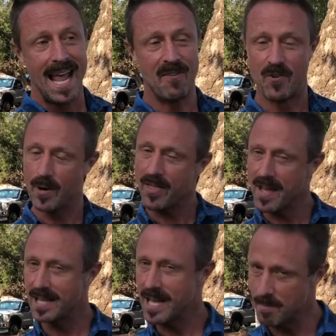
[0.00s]
If you're
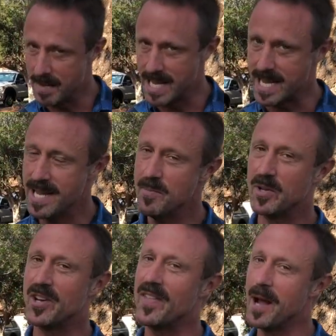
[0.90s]
anything like me,
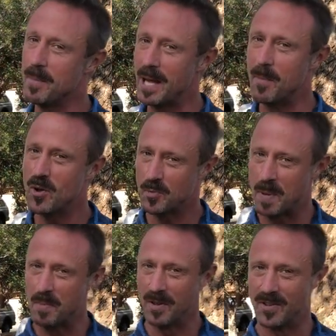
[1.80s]
which I think I'm like most
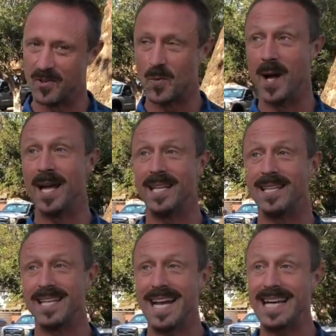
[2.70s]
people in this way,
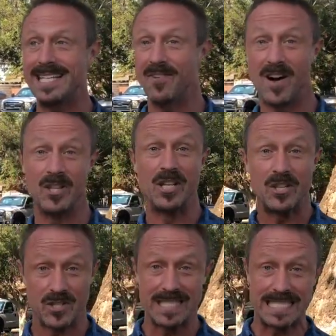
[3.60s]
the idea of
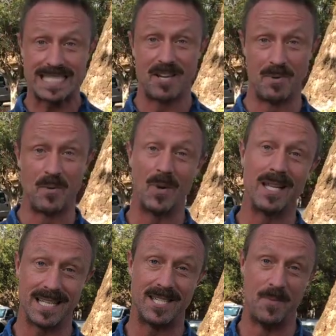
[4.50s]
auditions can be
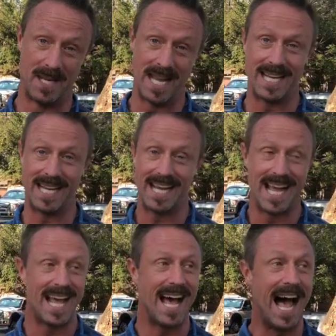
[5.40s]
really intimidating.
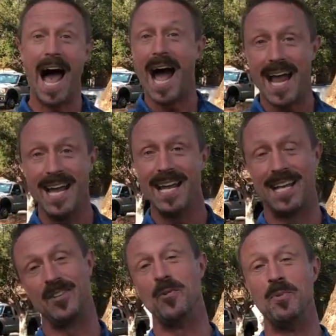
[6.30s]
I
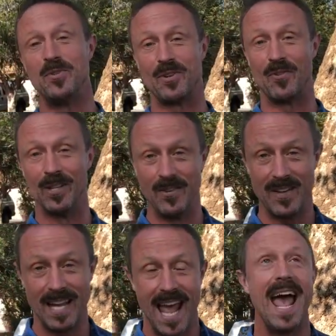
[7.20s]
do music for a
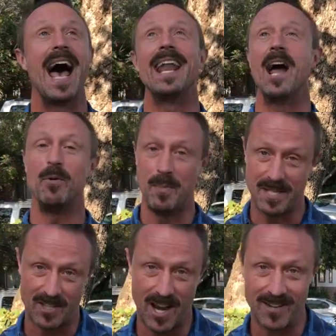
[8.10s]
living, and I would be
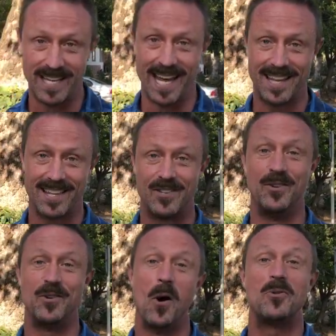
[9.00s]
scared to death to
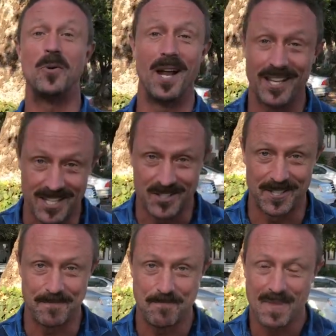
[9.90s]
go to an audition.